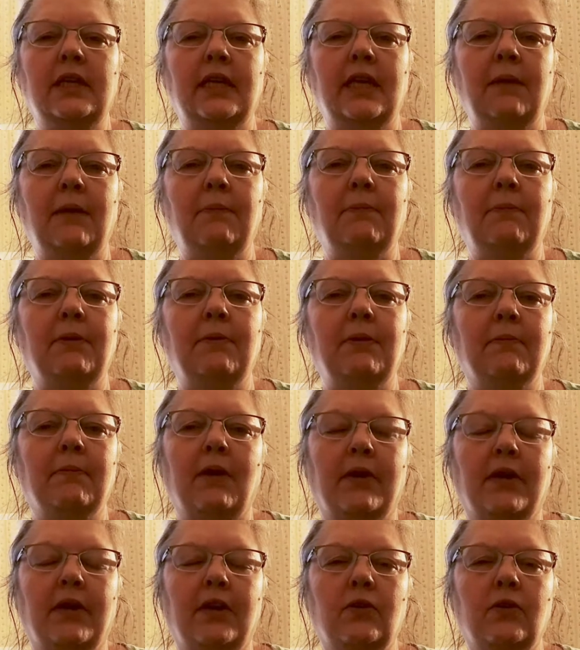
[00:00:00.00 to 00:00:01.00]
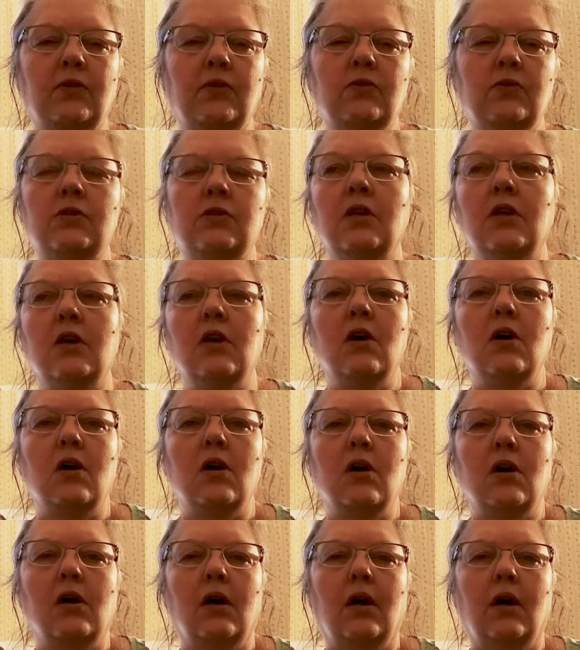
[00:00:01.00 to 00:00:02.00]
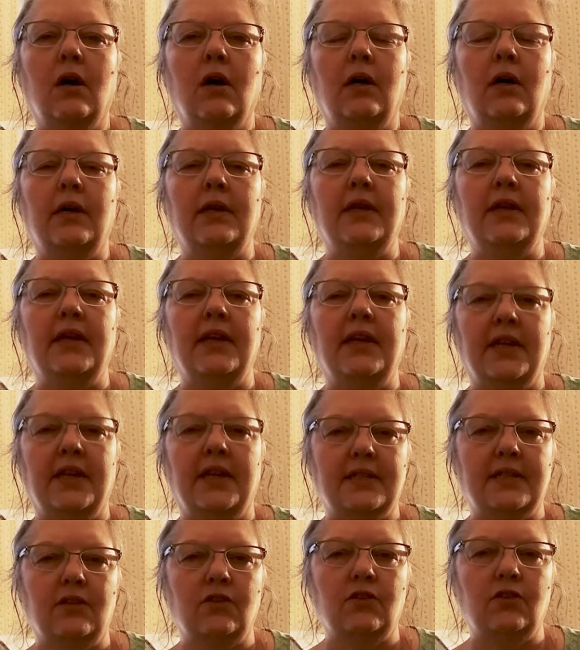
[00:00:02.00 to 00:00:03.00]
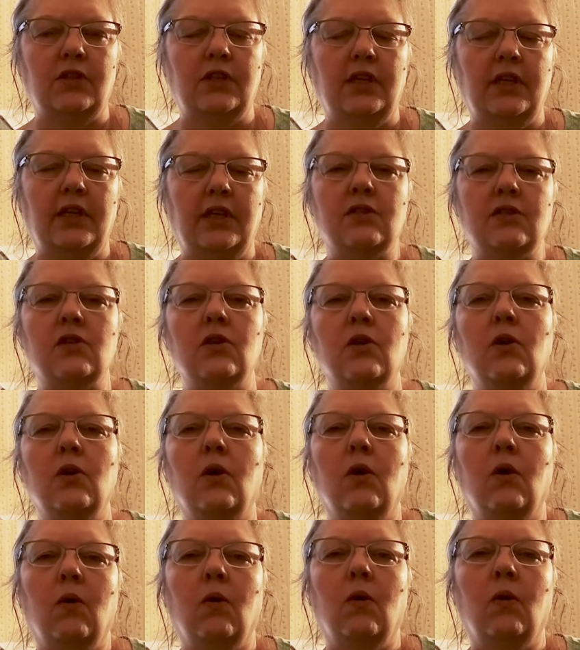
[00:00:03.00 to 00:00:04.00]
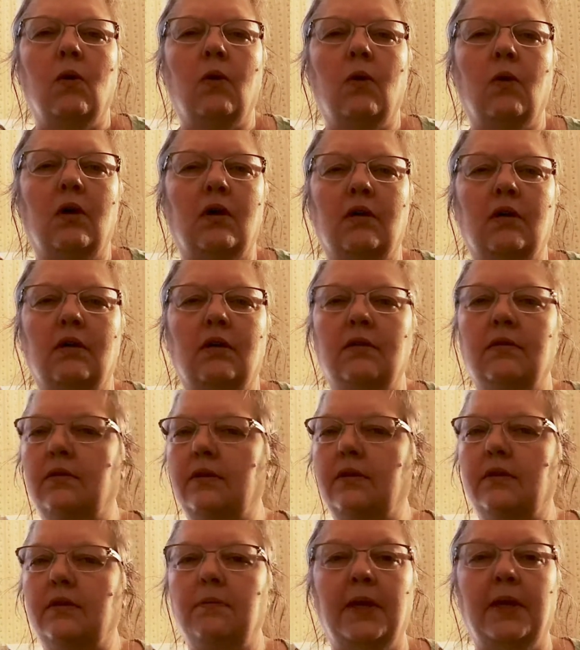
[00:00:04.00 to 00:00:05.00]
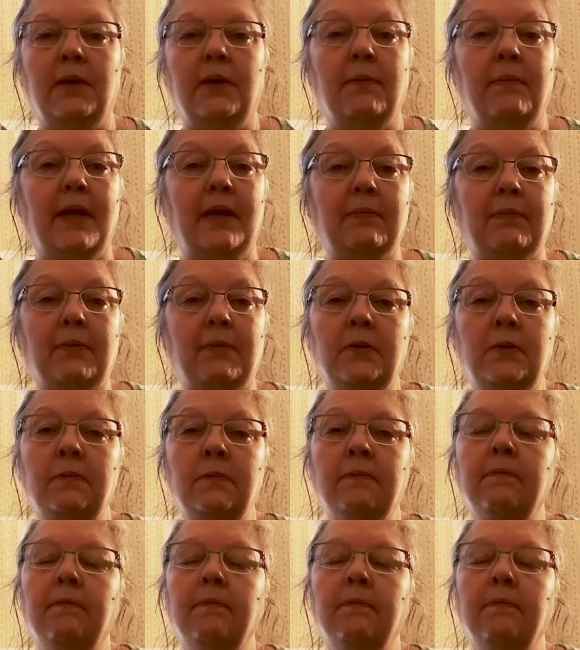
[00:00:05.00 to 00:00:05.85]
keeping my records on an Excel sheet or pen and paper.